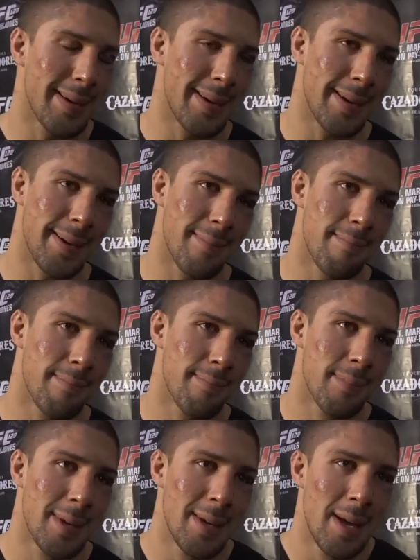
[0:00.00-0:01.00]
Uh, Why?
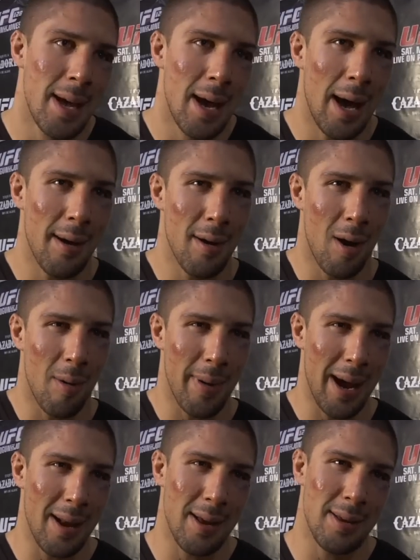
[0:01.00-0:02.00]
I don't know,
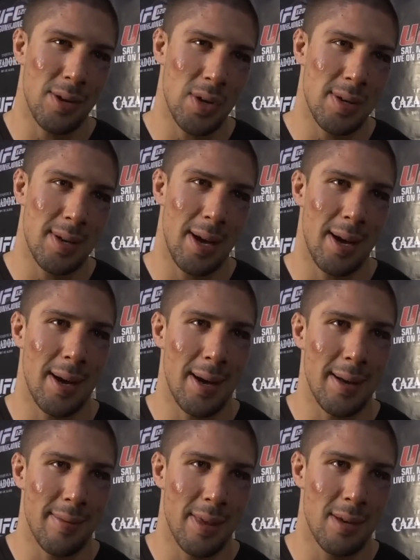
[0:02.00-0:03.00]
man. It just
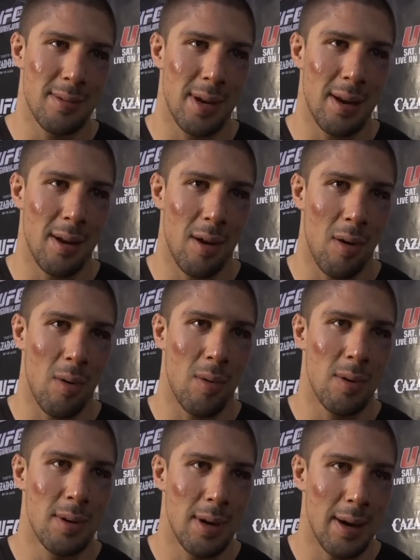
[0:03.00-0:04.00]
uh, things didn't
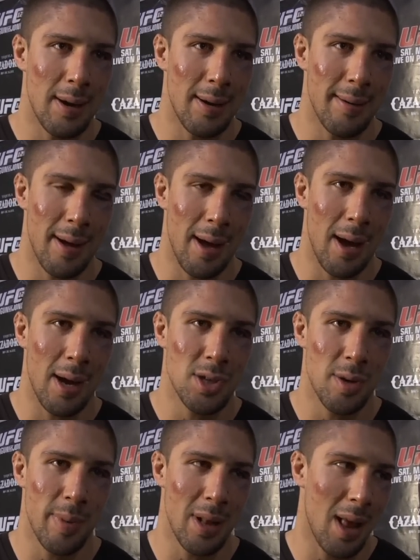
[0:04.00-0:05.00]
go. Uh, I, I
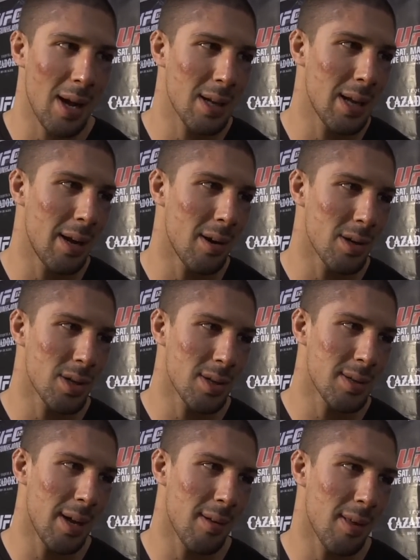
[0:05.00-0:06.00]
should have been a lot cleaner. Should
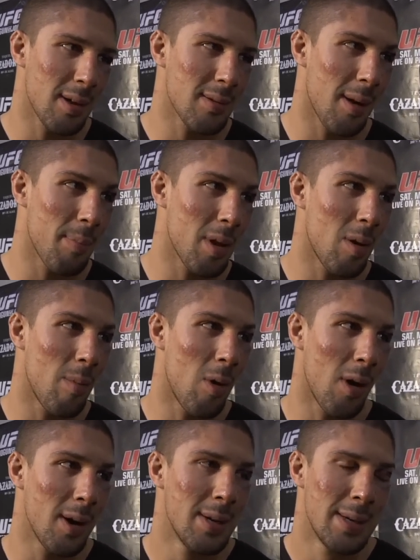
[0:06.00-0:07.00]
have set things up a little
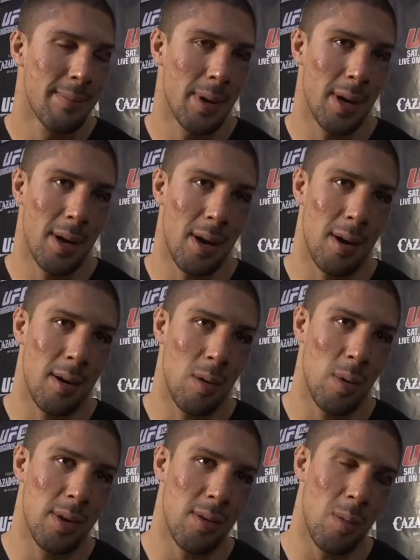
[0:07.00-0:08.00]
more. But uh, a
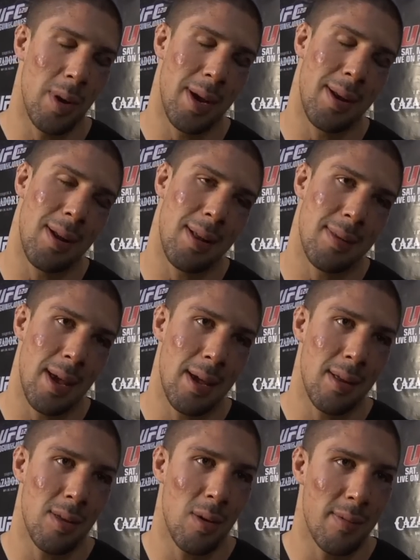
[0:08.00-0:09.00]
win's a win. I'll
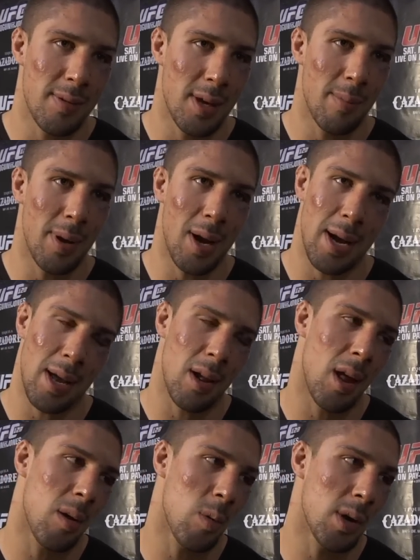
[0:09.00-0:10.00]
take it in the UFC. But I got a
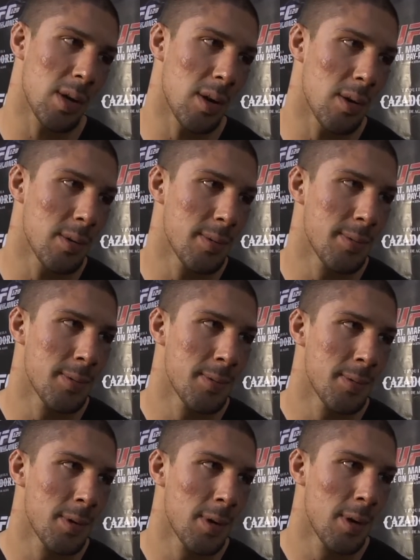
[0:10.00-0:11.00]
lot of work to do. How
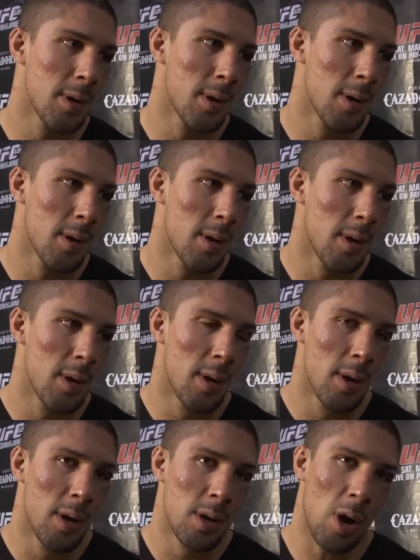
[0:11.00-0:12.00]
was your cardio?
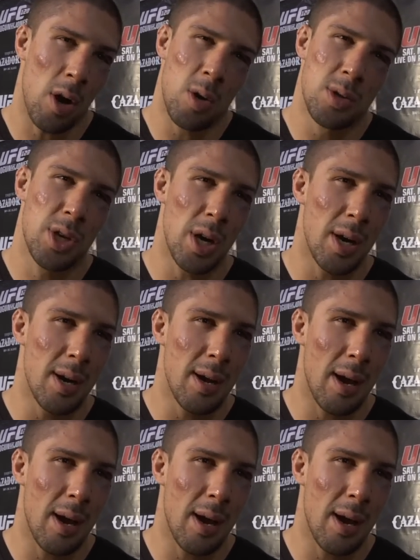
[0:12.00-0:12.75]
Cardio was good.